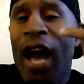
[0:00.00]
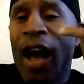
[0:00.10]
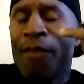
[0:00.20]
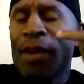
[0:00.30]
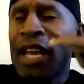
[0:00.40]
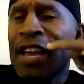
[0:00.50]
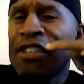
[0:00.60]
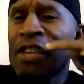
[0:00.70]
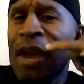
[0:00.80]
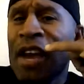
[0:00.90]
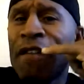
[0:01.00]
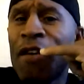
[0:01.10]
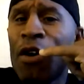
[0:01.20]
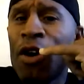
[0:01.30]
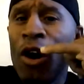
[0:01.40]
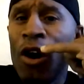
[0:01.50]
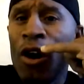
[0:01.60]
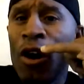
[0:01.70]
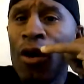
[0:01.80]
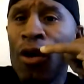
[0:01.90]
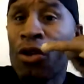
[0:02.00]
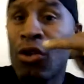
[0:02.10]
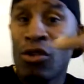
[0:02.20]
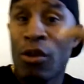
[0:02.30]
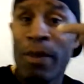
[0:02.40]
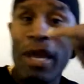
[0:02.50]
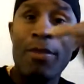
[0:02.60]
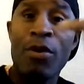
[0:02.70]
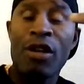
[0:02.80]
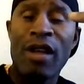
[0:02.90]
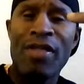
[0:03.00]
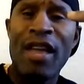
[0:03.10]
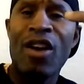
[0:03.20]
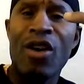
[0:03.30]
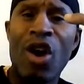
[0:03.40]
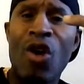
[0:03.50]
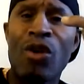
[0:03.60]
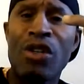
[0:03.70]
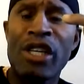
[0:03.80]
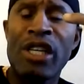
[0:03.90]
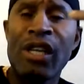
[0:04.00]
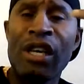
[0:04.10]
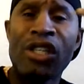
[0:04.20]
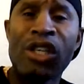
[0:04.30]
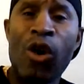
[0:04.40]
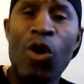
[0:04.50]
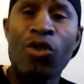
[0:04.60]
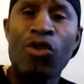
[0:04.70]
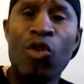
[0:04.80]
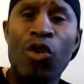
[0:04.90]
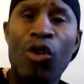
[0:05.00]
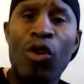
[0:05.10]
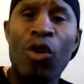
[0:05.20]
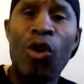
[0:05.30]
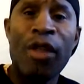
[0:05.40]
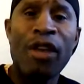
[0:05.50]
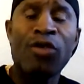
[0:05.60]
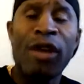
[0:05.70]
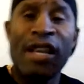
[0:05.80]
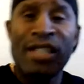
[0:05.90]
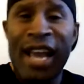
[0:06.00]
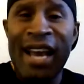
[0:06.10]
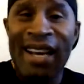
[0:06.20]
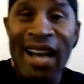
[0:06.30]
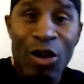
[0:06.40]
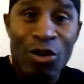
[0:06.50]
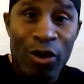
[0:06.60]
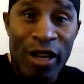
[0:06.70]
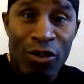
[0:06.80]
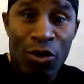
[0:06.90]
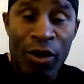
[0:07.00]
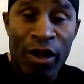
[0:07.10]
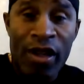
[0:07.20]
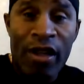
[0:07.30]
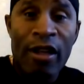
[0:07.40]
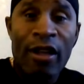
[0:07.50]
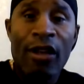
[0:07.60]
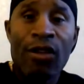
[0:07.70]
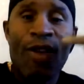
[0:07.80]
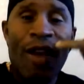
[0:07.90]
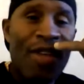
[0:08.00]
I believe she made a phone call to some people because I think she owned the store on that street and she had a house on that street. So I